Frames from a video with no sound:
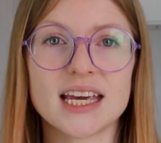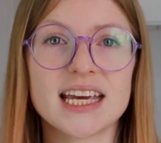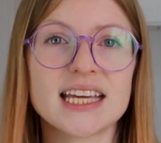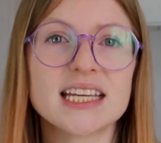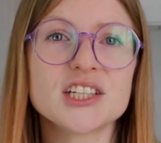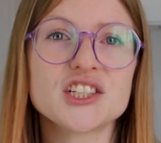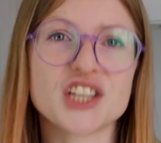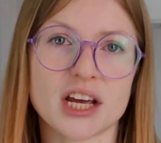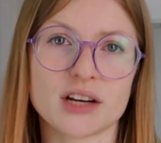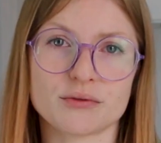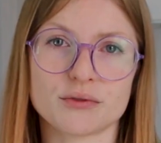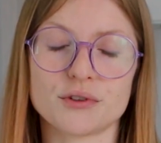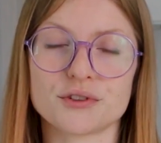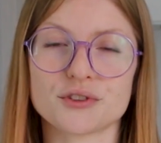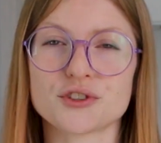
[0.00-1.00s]
In
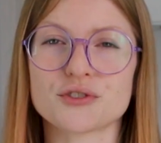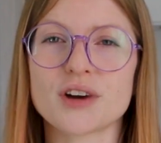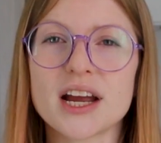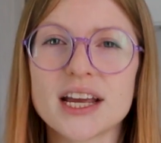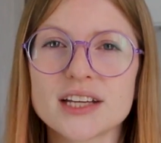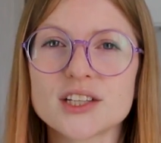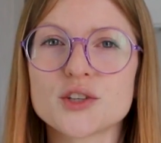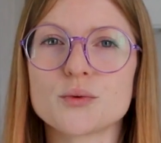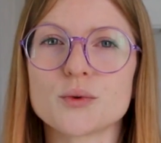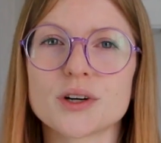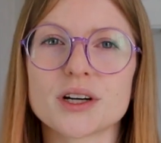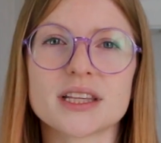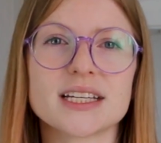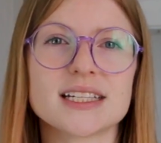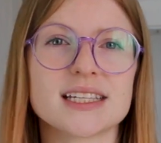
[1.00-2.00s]
general, trying to
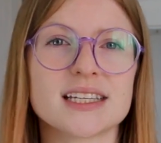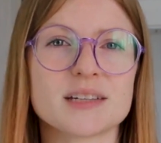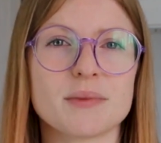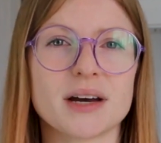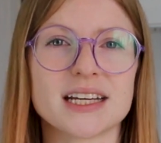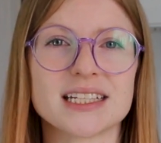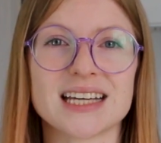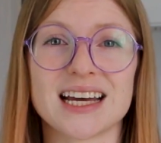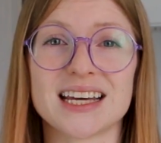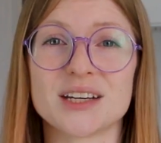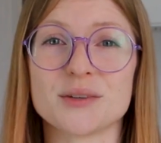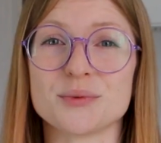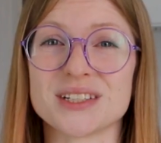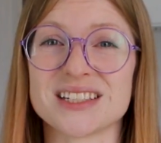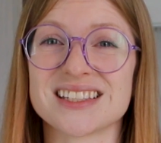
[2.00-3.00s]
work these into my
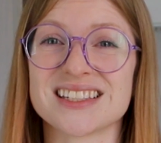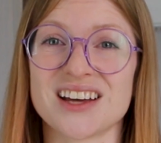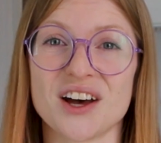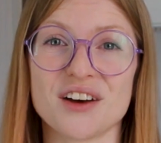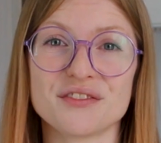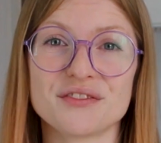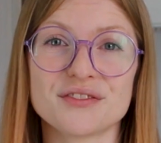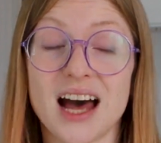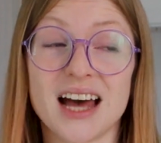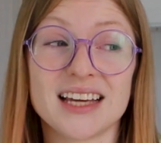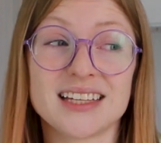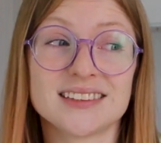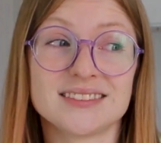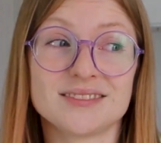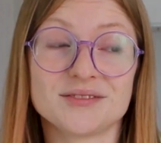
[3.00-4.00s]
diet was tough.
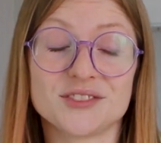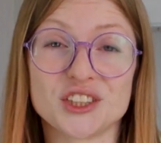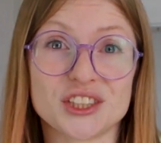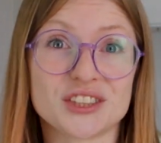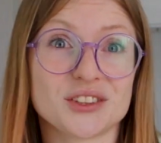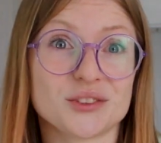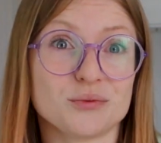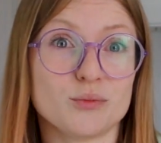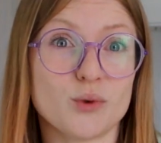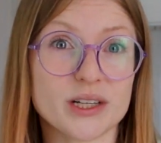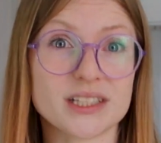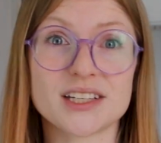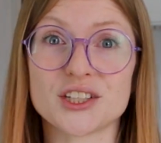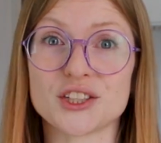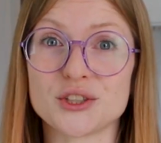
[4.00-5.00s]
I just
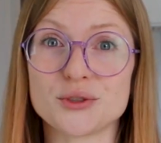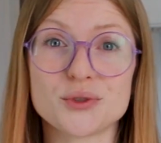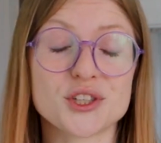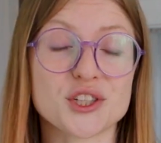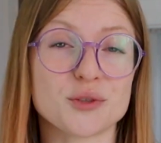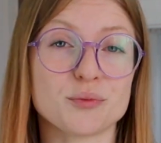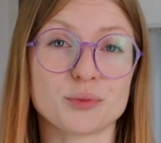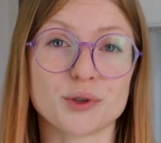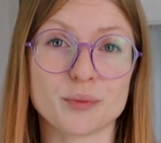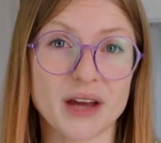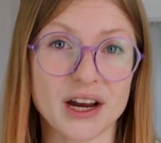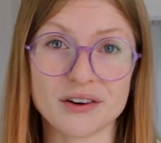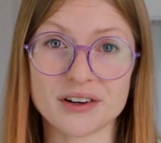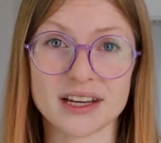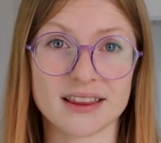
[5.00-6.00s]
wasn't used to
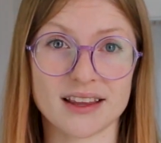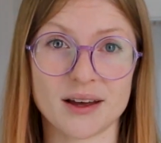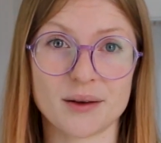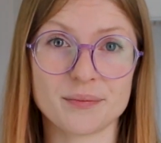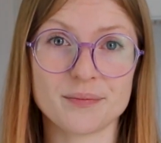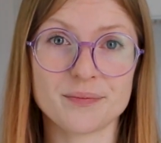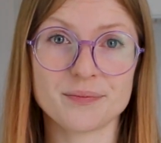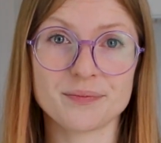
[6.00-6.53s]
preparing them.